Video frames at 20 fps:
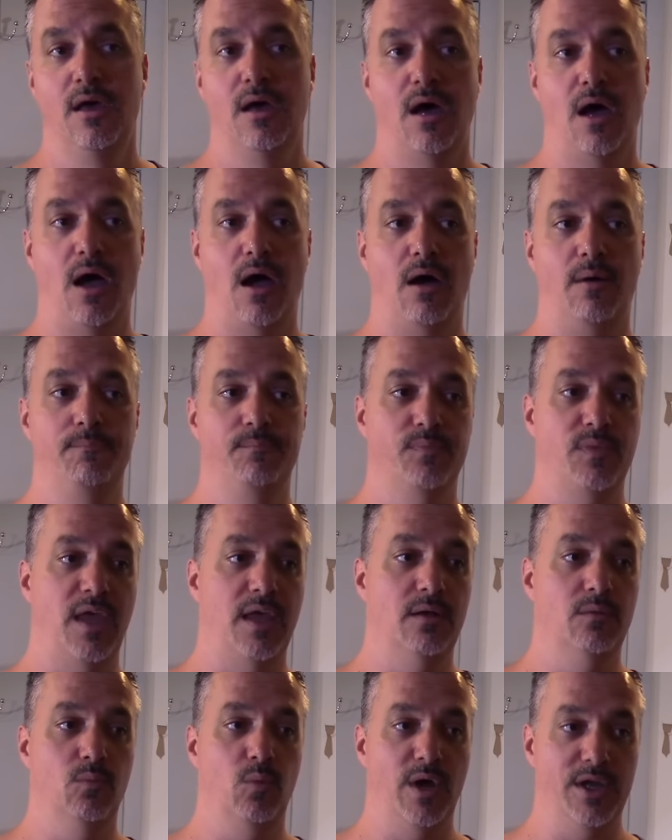um,
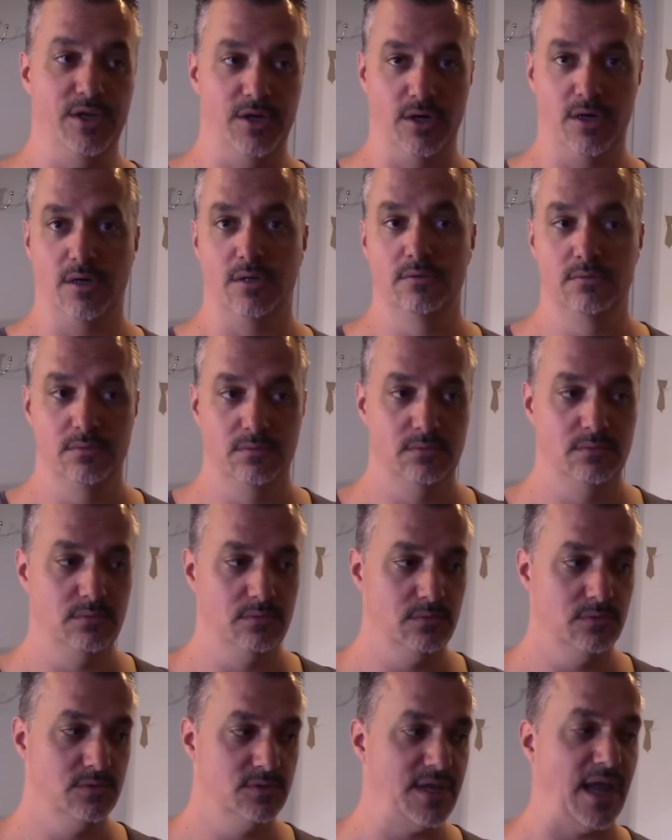and what your
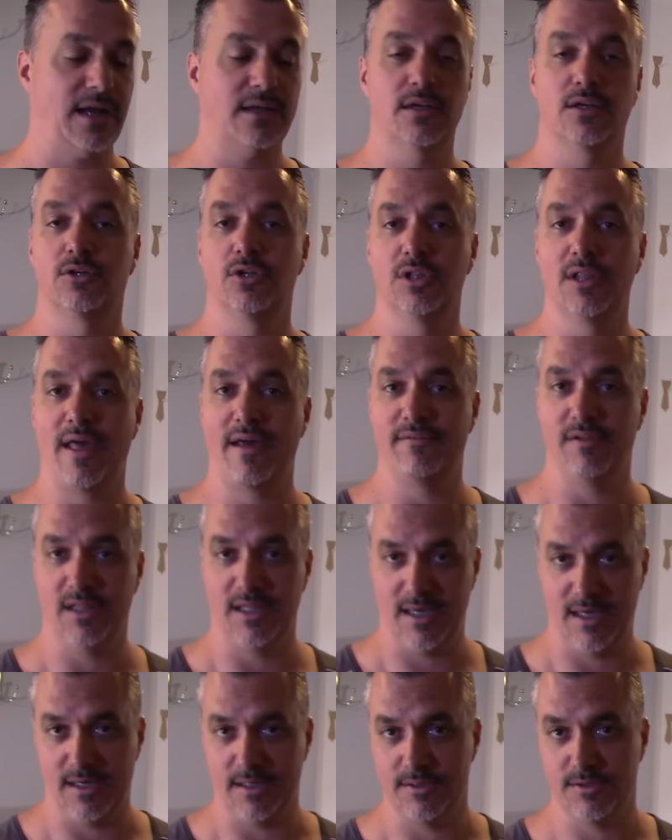technical
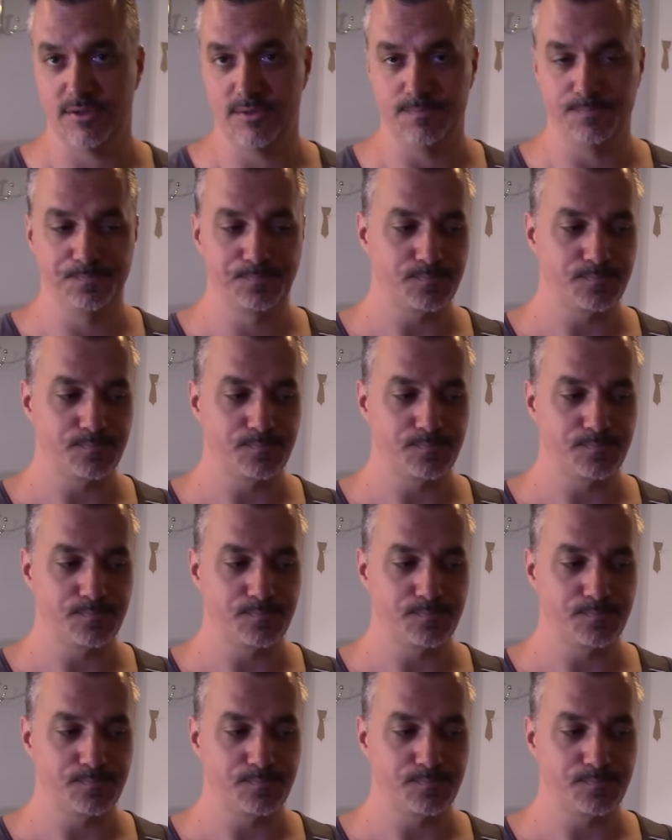level is.